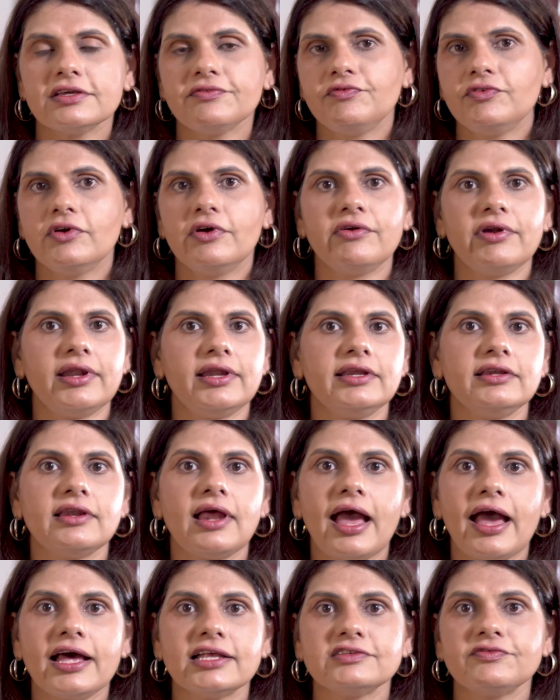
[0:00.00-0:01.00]
if you're running
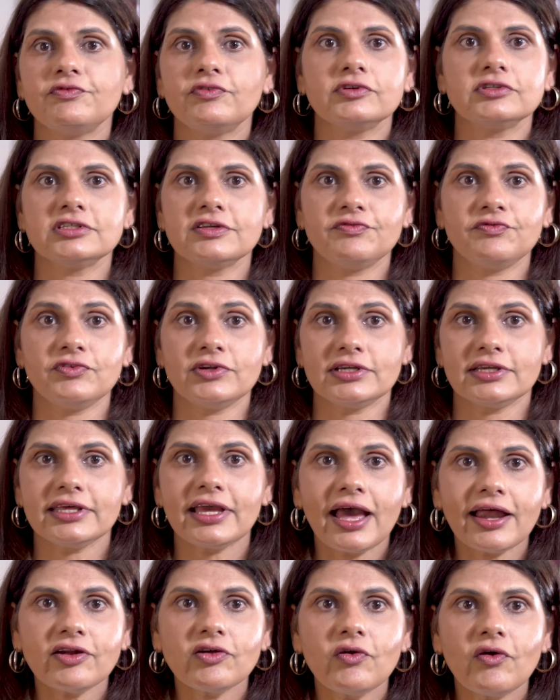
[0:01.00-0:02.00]
ads for different
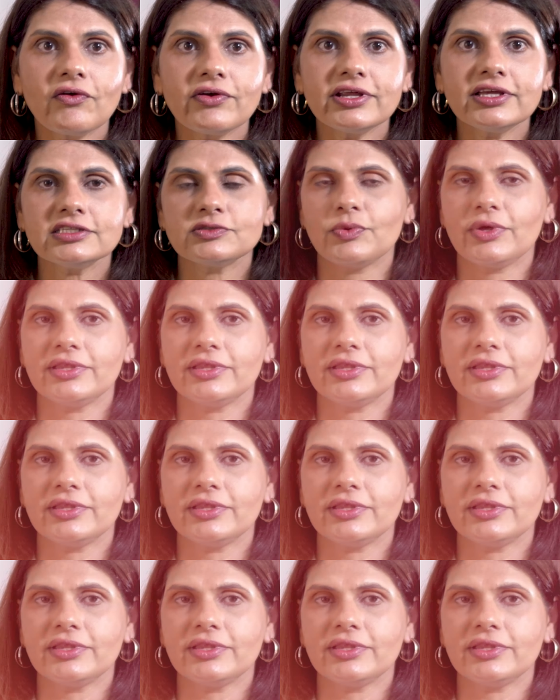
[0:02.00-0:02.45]
categories,